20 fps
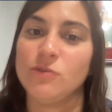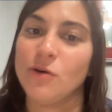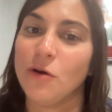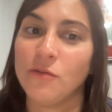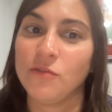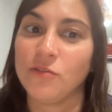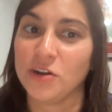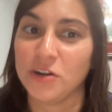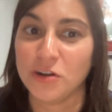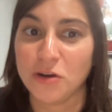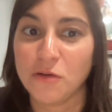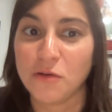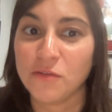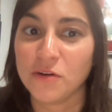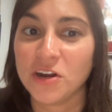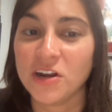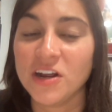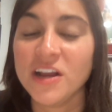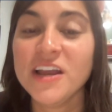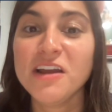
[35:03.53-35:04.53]
over and
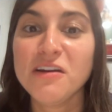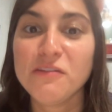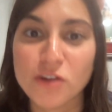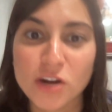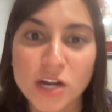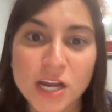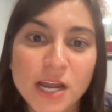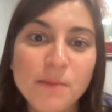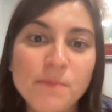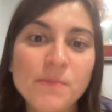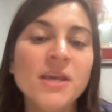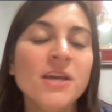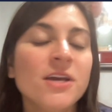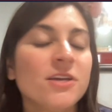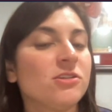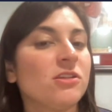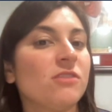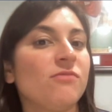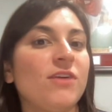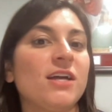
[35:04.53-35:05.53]
over for him.
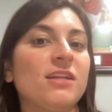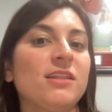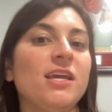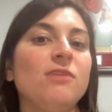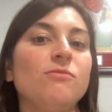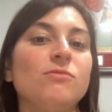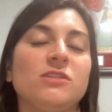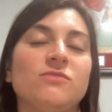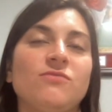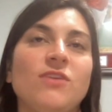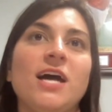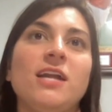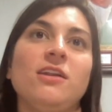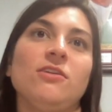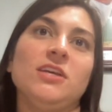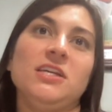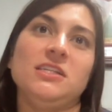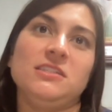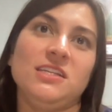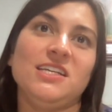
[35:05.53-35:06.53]
So the fact that he was
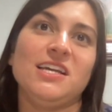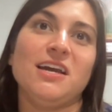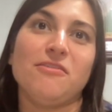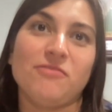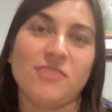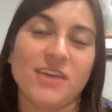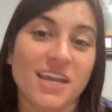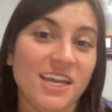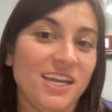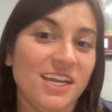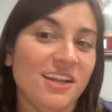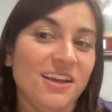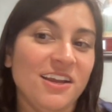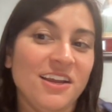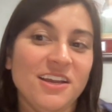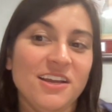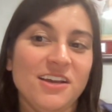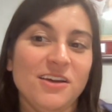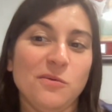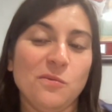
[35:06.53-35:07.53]
finally DFA'd
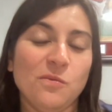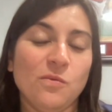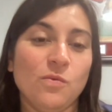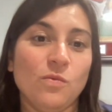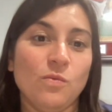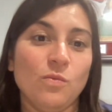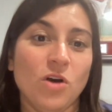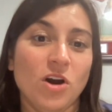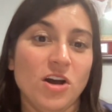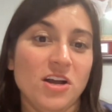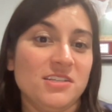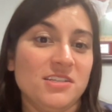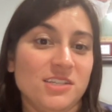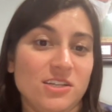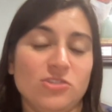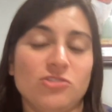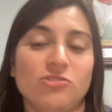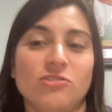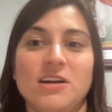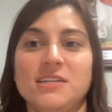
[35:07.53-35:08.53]
was
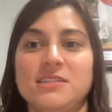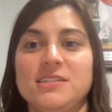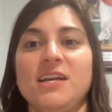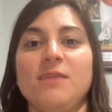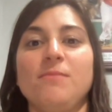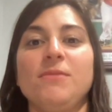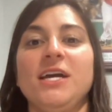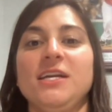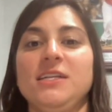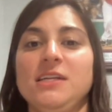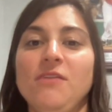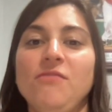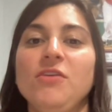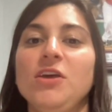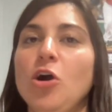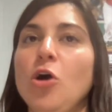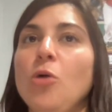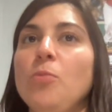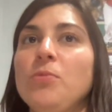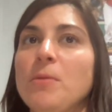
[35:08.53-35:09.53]
interesting. I mean, I
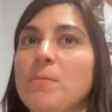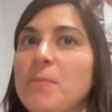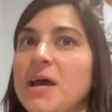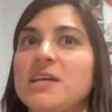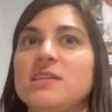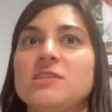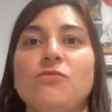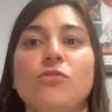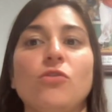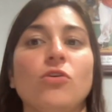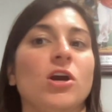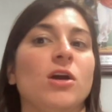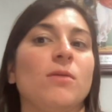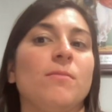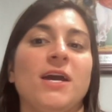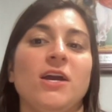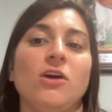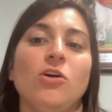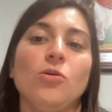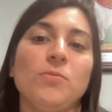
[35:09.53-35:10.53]
definitely hope the best for him.
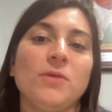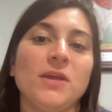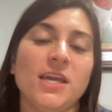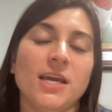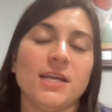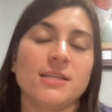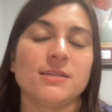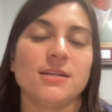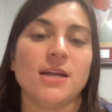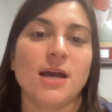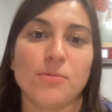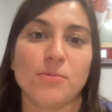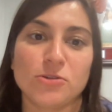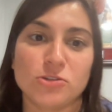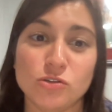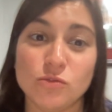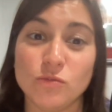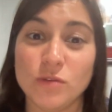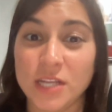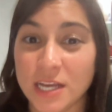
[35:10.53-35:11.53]
I hope he gets an
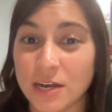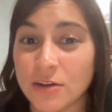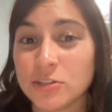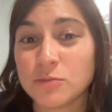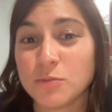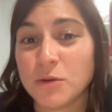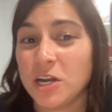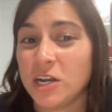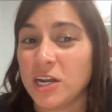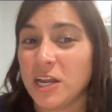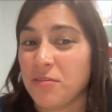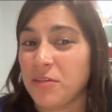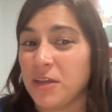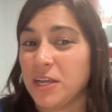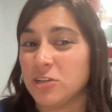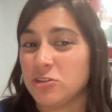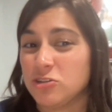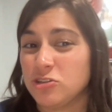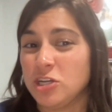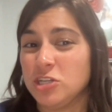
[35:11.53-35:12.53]
opportunity elsewhere, and I
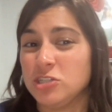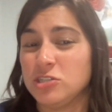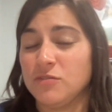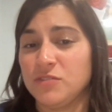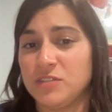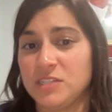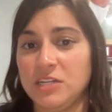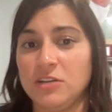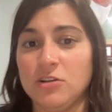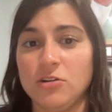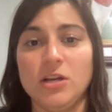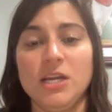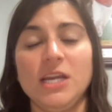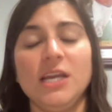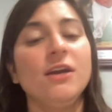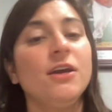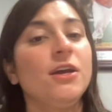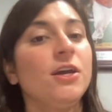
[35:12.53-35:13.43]
think a change of scenery